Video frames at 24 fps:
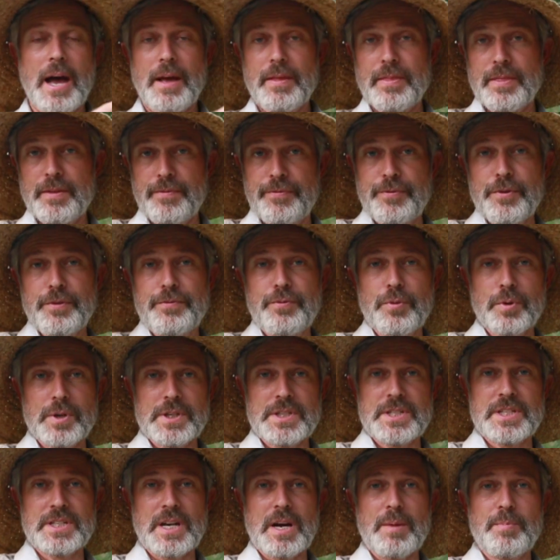the Food
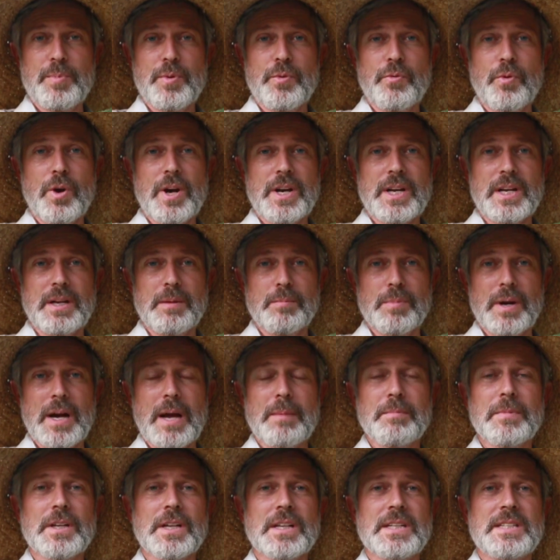Forest is up and running, but
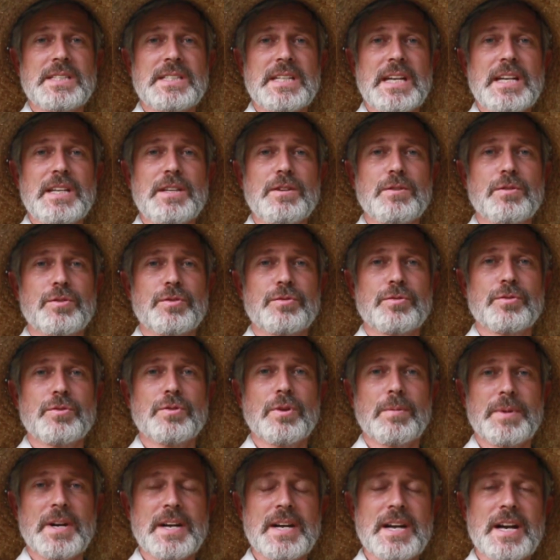I'm going
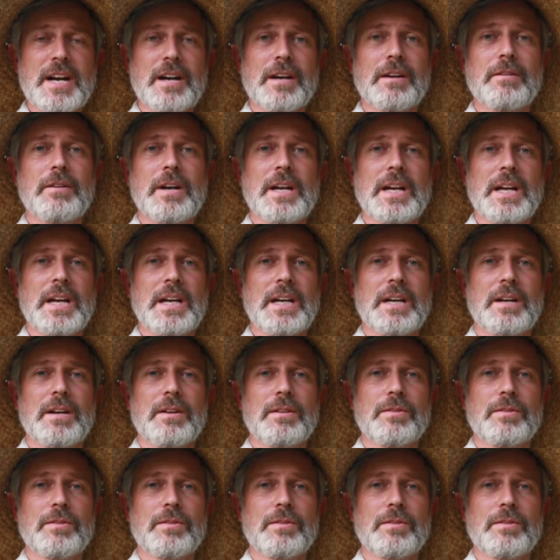to narrate